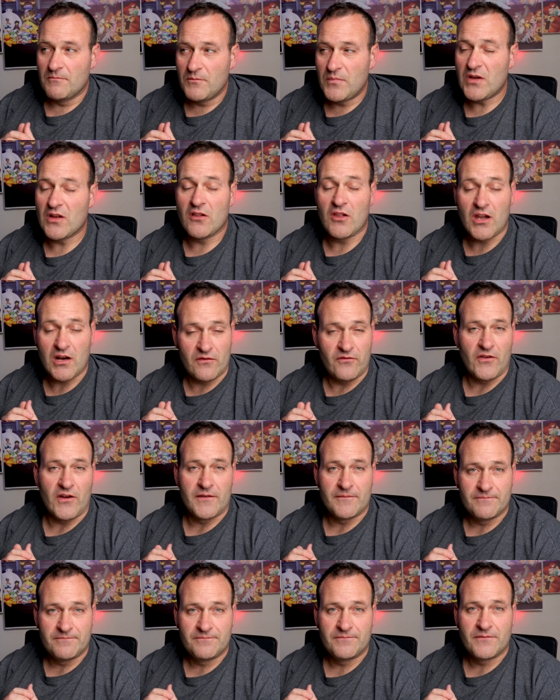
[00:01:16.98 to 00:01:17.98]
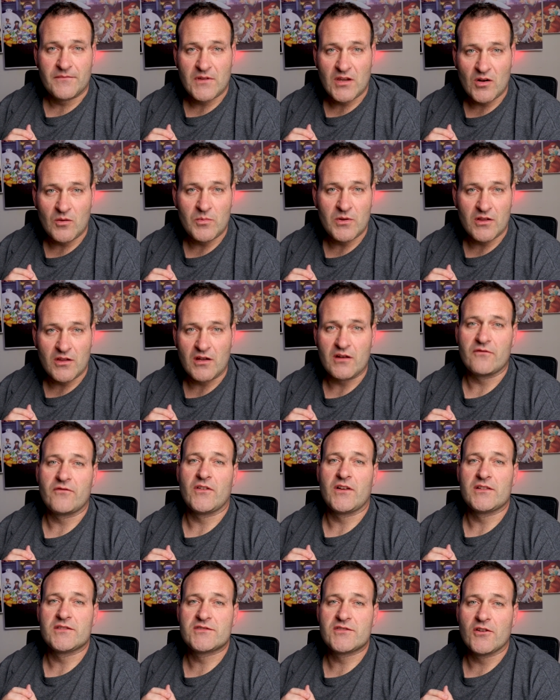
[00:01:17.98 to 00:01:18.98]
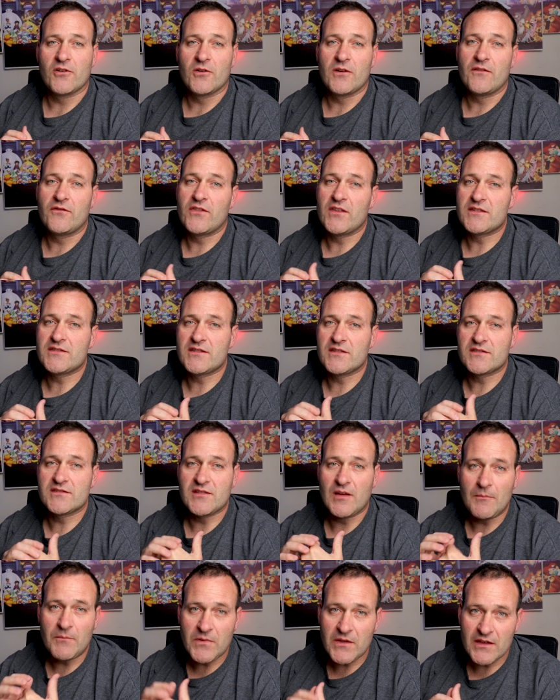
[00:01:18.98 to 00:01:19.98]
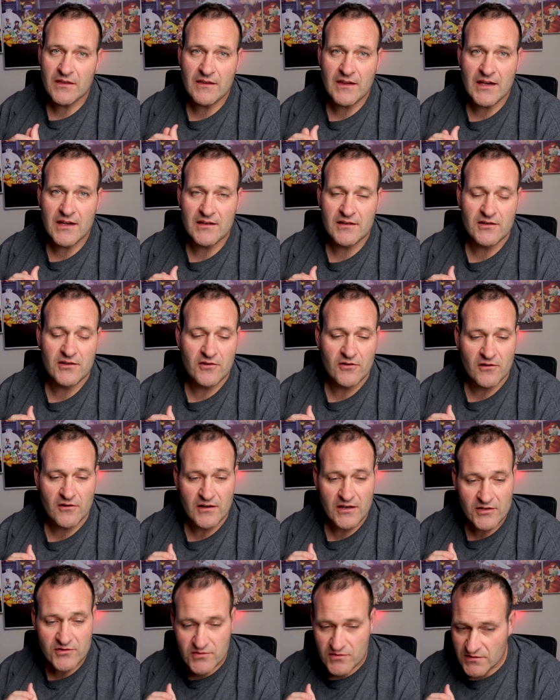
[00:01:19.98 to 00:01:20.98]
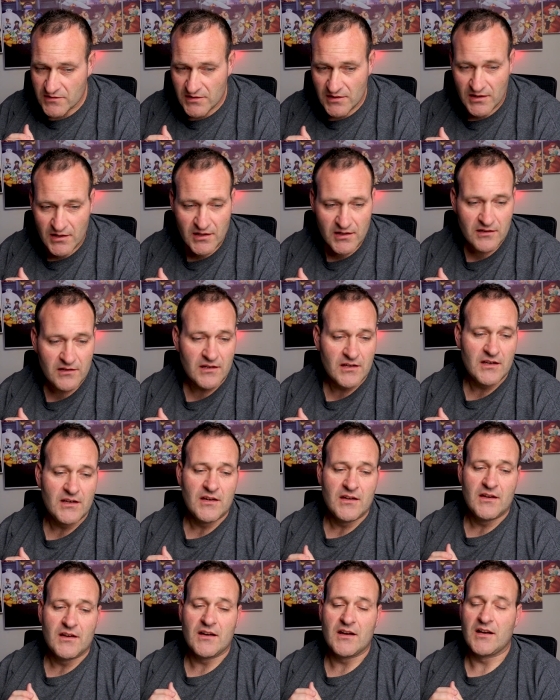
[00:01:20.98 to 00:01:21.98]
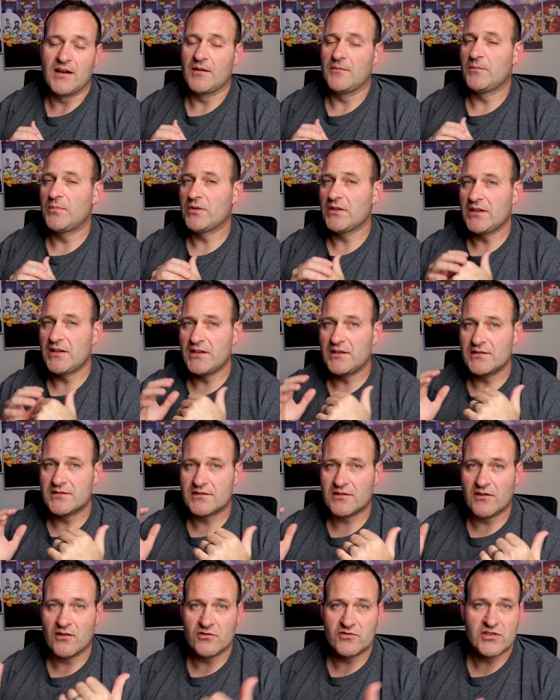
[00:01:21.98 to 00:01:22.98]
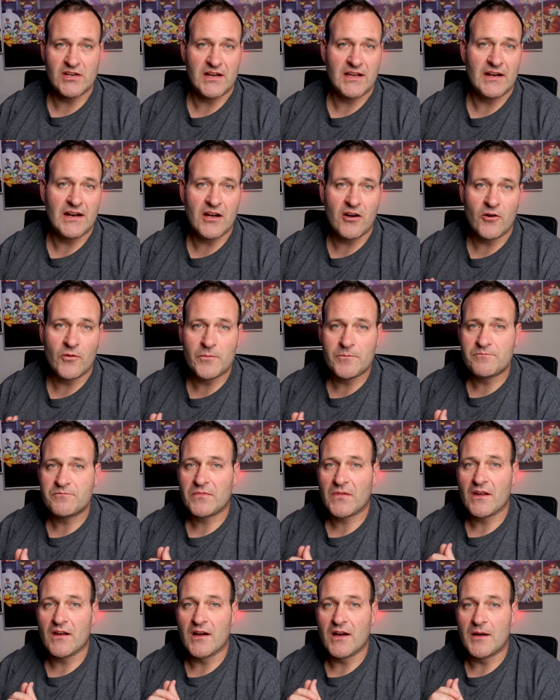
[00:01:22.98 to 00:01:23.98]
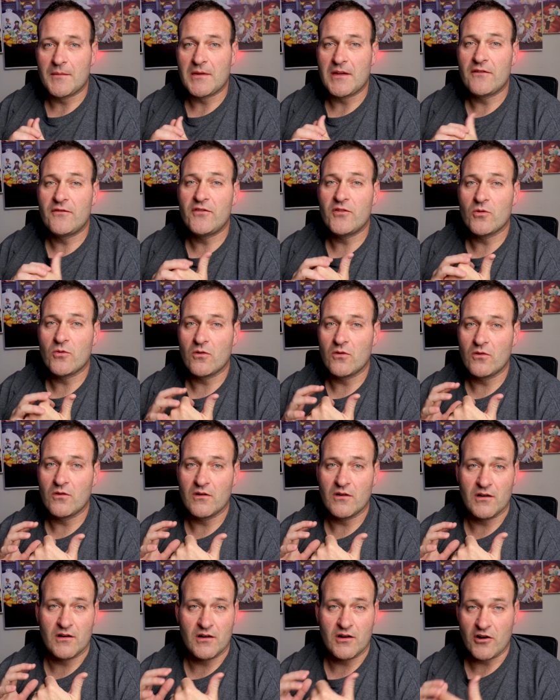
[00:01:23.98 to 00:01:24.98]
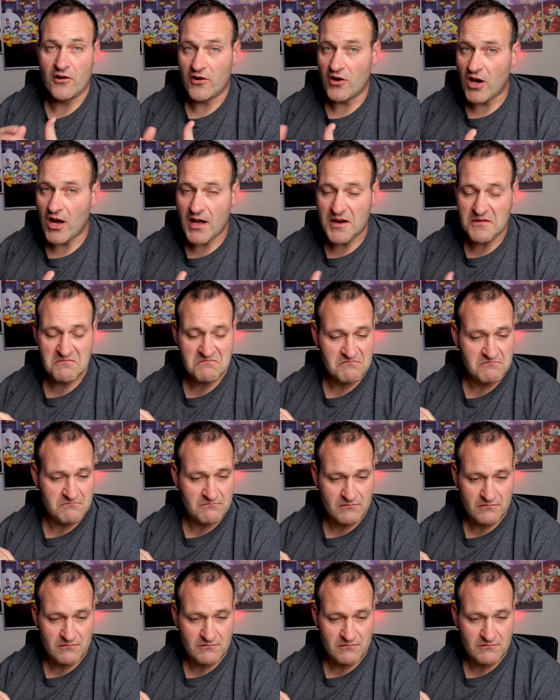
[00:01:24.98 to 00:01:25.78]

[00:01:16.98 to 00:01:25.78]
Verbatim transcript: be a lot of fun. It'll be a lot of fun. So if this is something that you're interested in, um, please go check it out. Um, if you are not